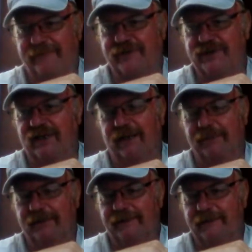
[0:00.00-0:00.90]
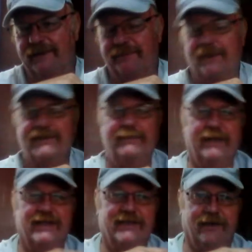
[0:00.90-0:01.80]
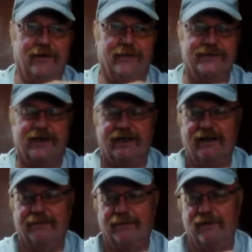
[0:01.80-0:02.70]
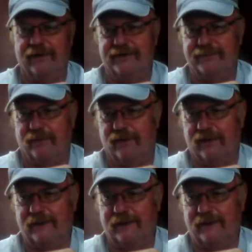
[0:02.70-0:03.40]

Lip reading: to sleep, especially because I knew I was going to get up early this morning.